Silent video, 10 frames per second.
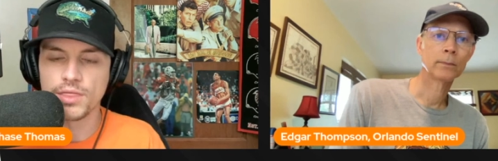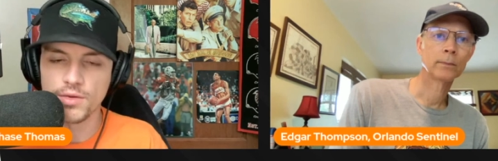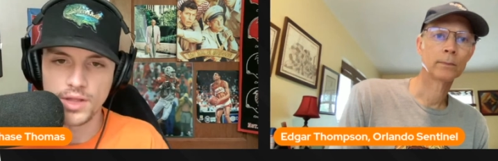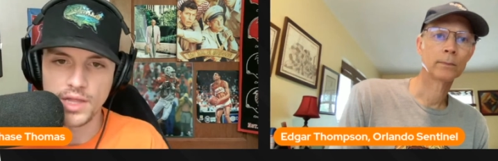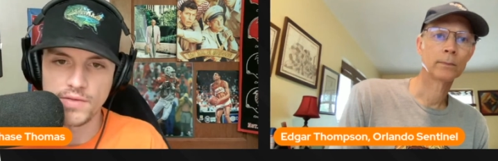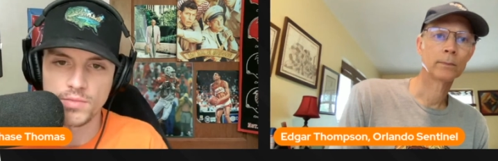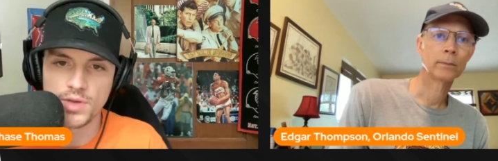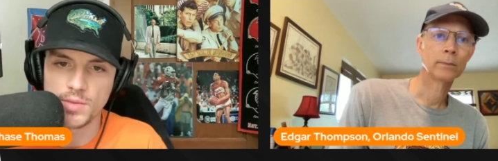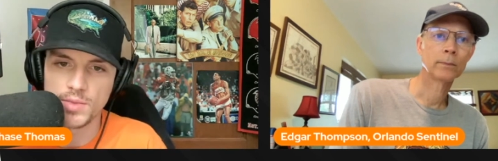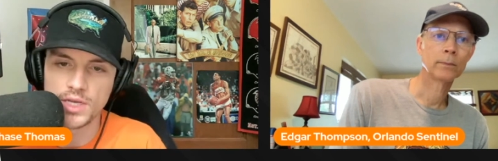Speaker 1: 3:11 p.m.
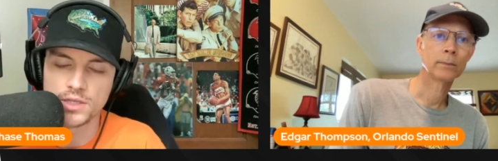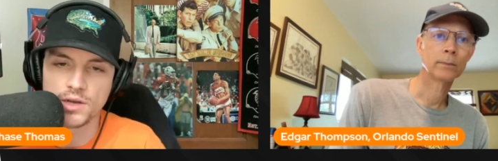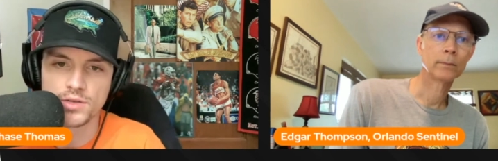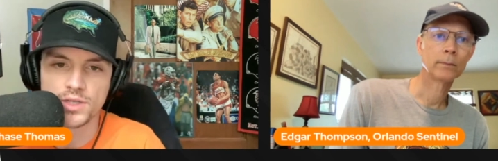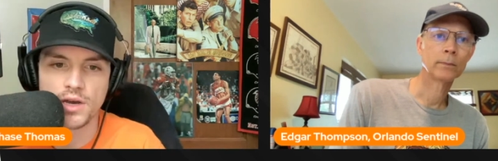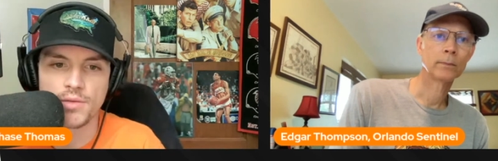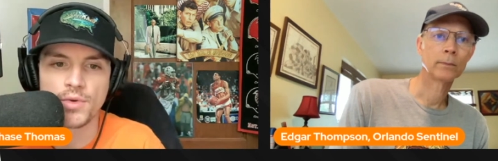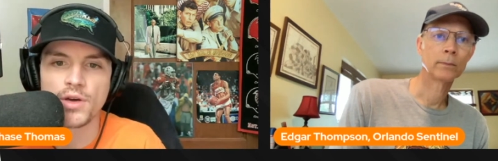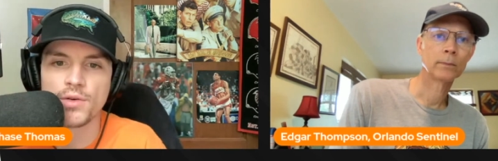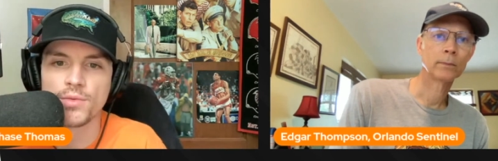East Coast time.
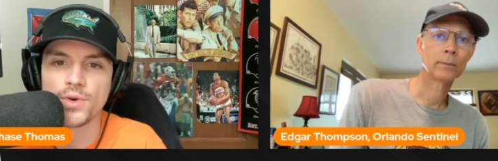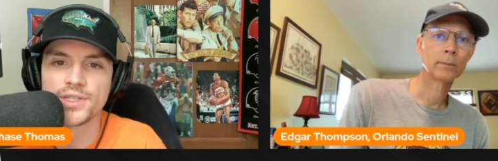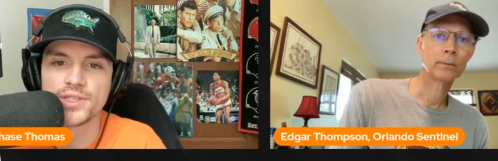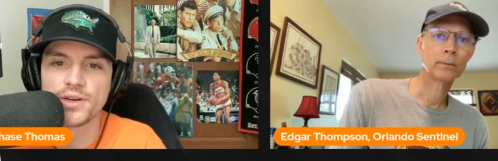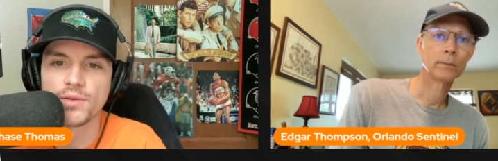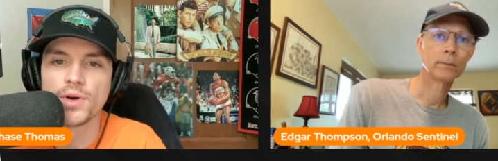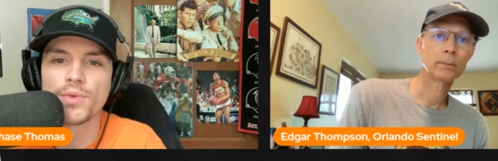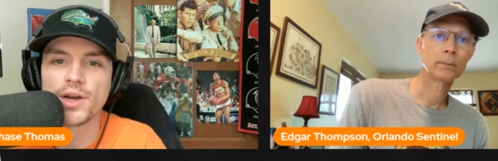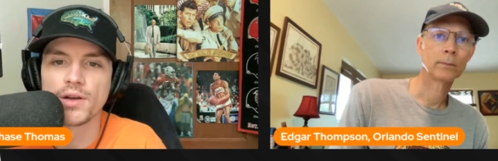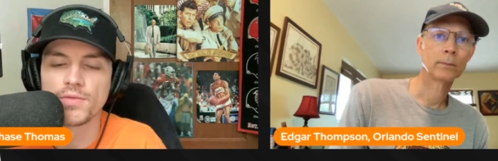What uh, what
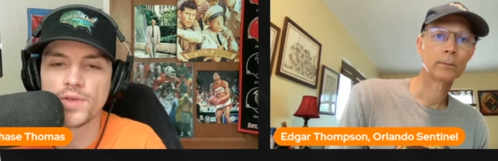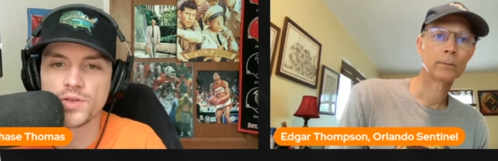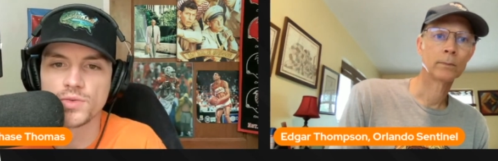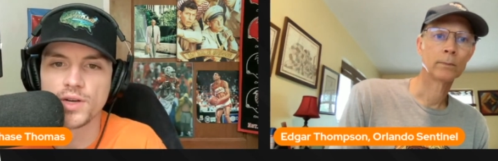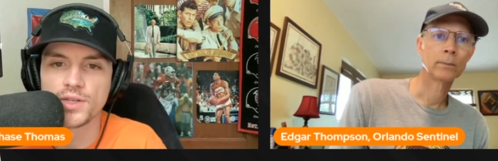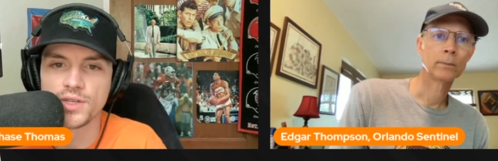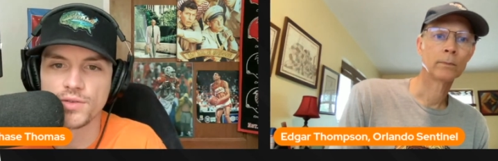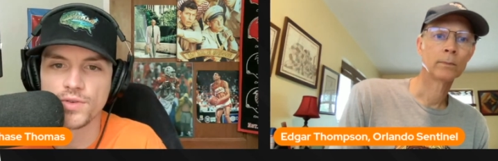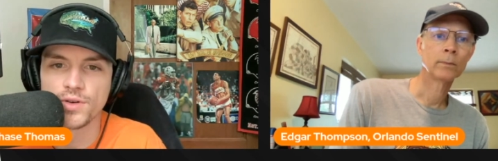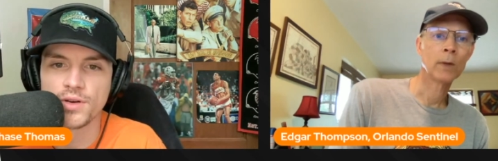record feels right to you
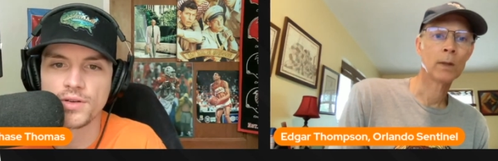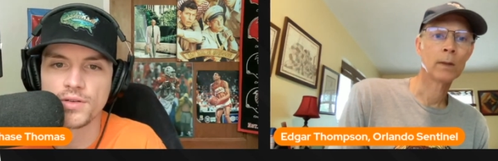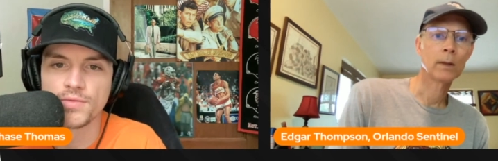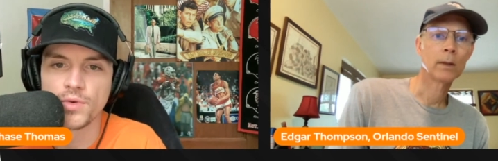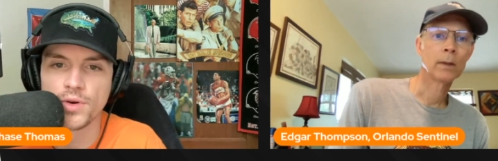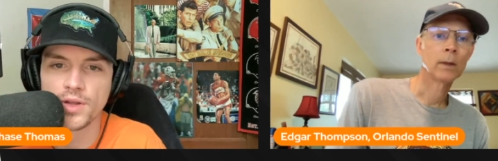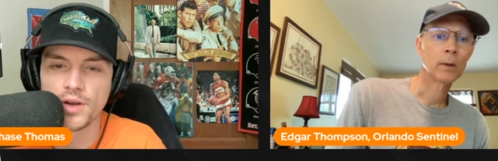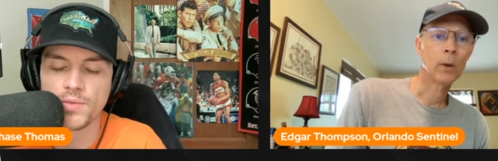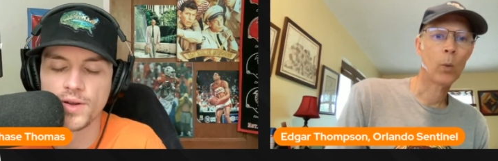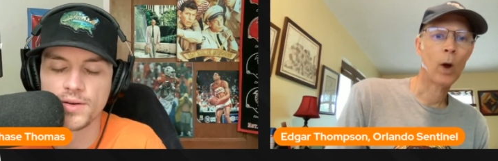for Florida year
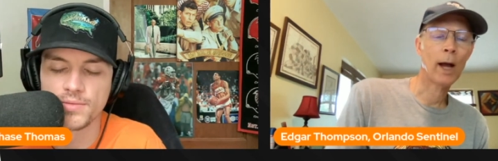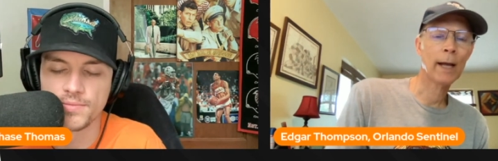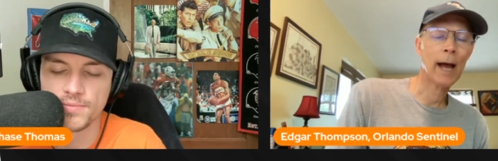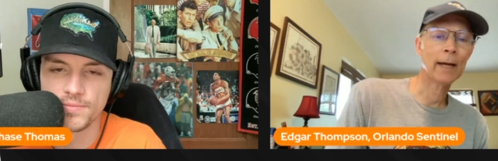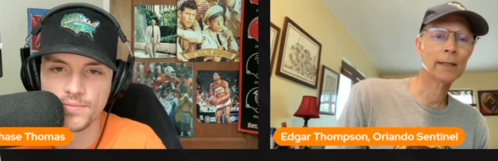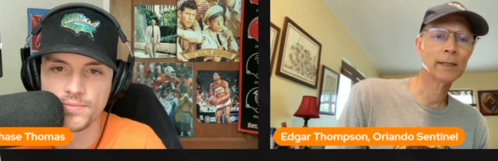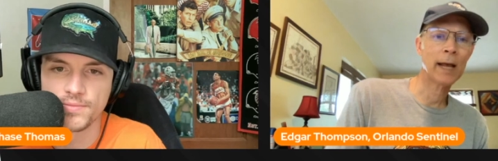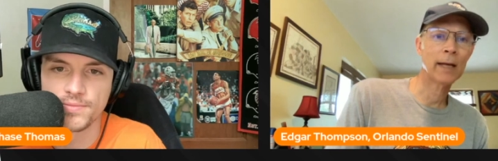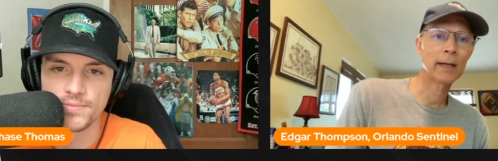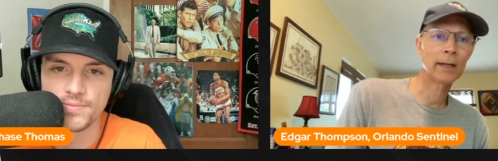one?
Speaker 2: Well, I kind of
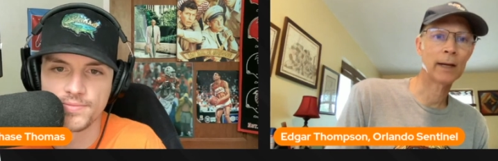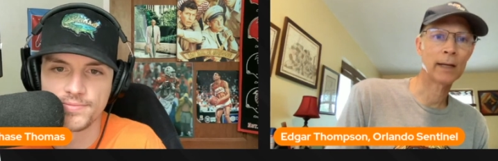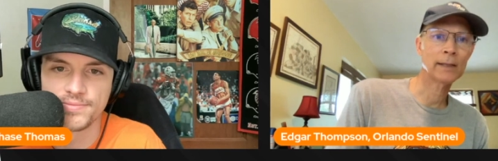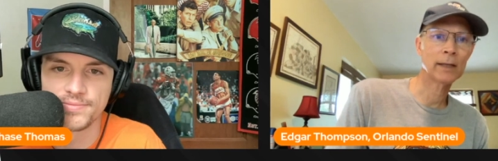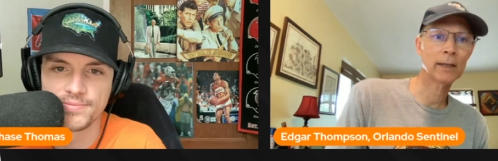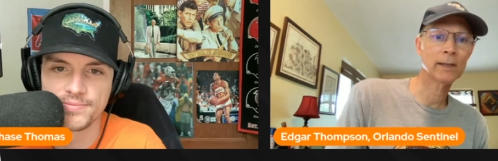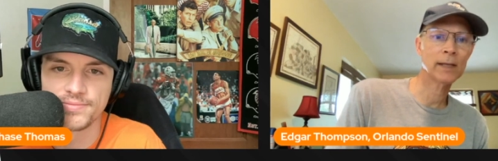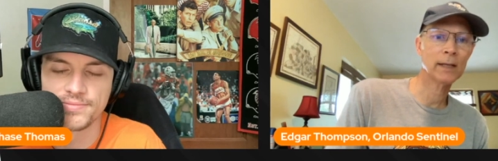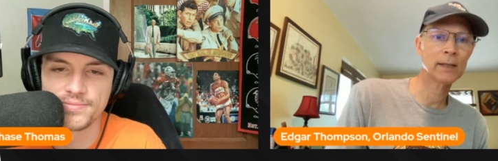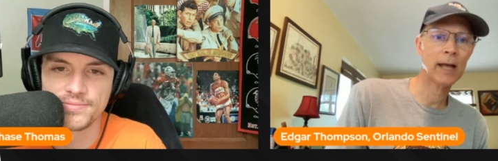stated it. I said the
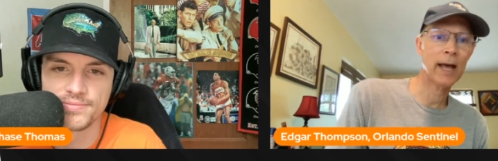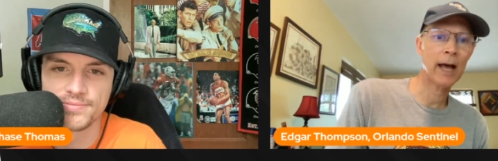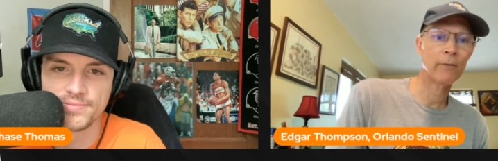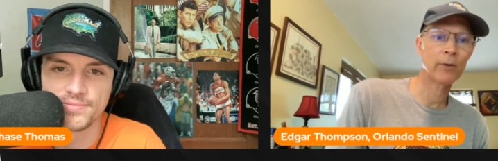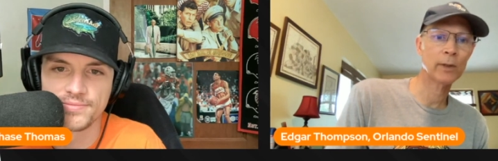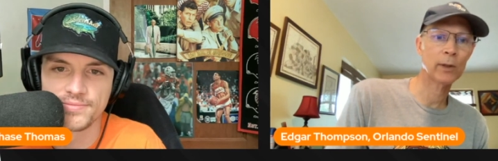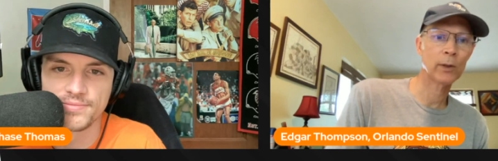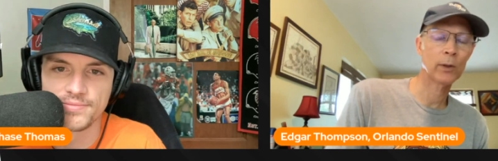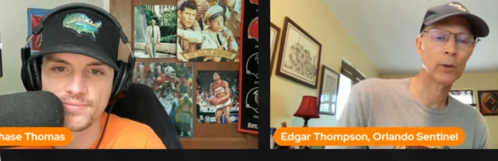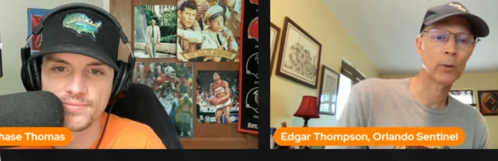six and a half is a
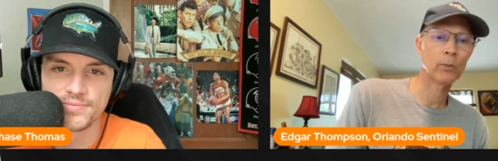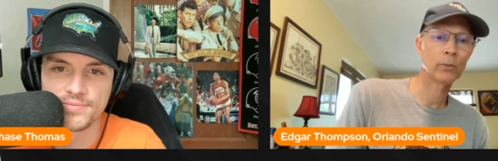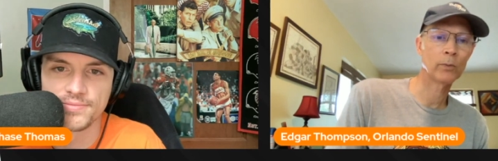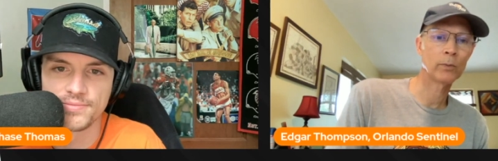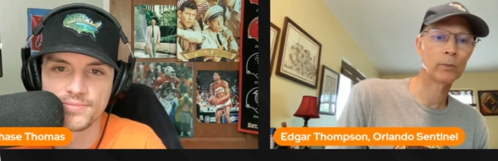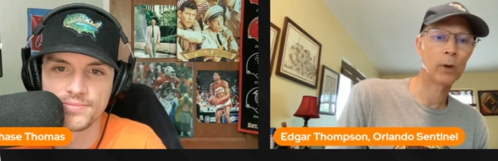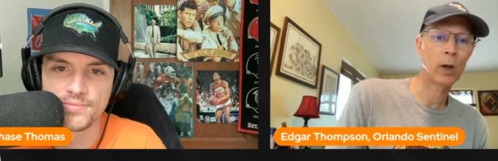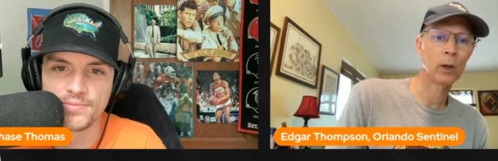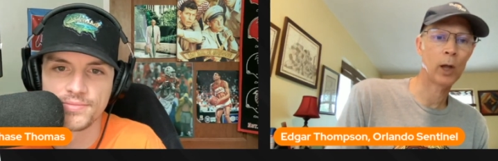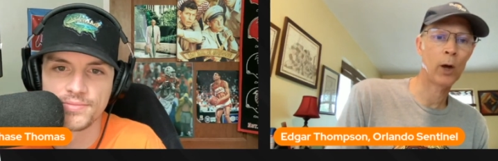little
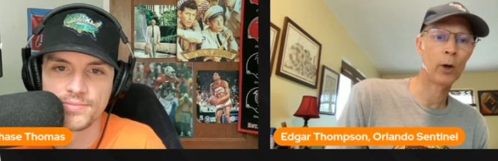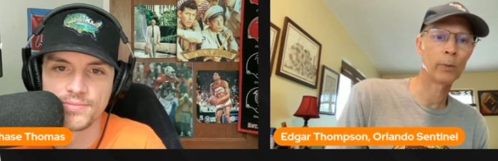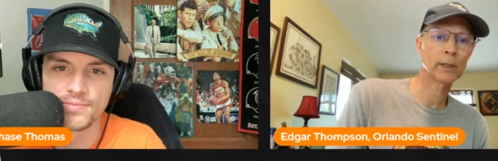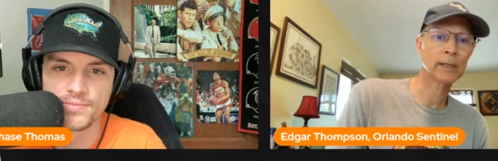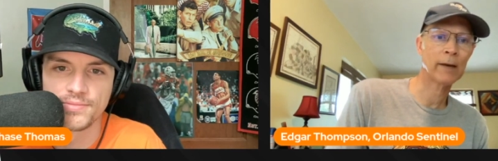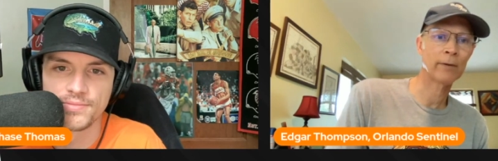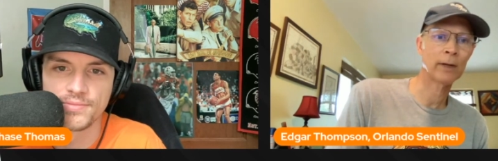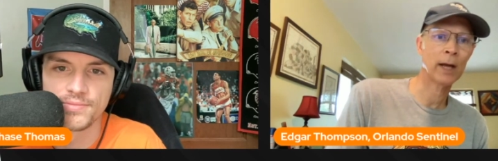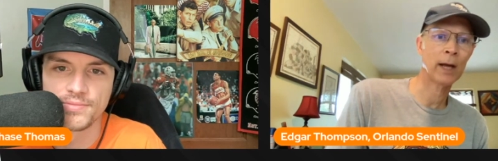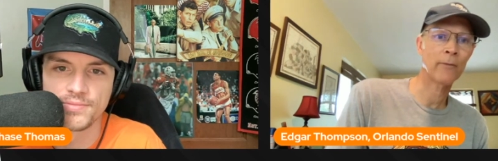low, but seven and a
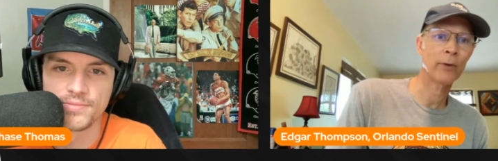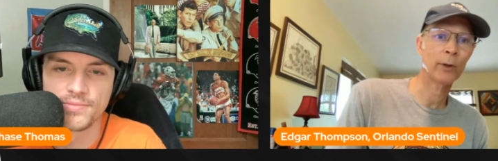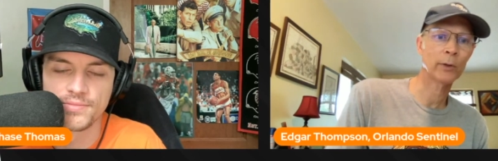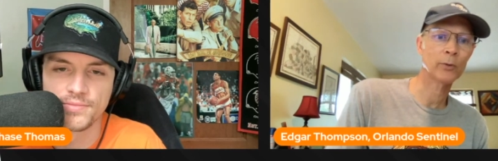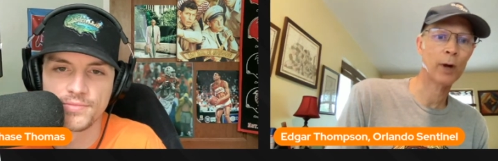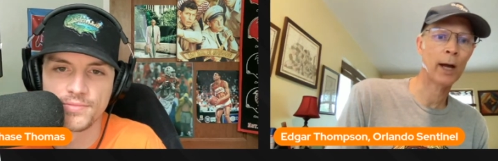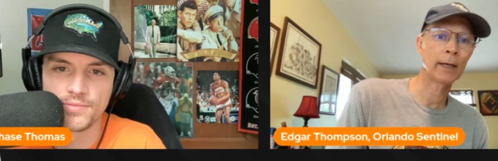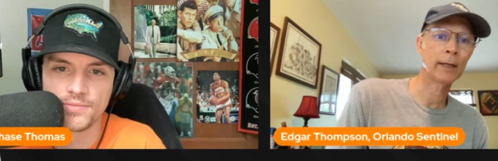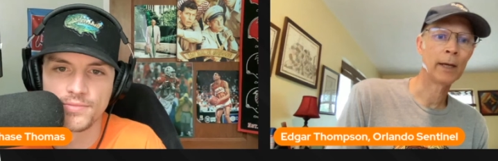half feels right.